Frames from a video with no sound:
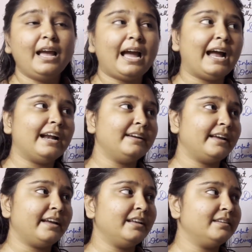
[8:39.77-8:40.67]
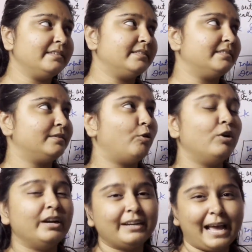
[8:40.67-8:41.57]
and in
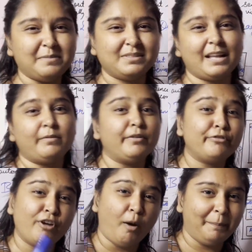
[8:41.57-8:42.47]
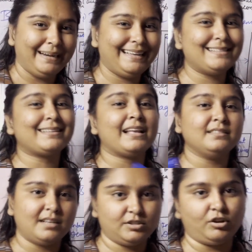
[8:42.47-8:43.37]
older times there were floppy disk and
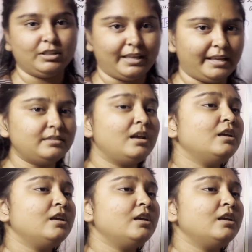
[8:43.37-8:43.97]
such all things.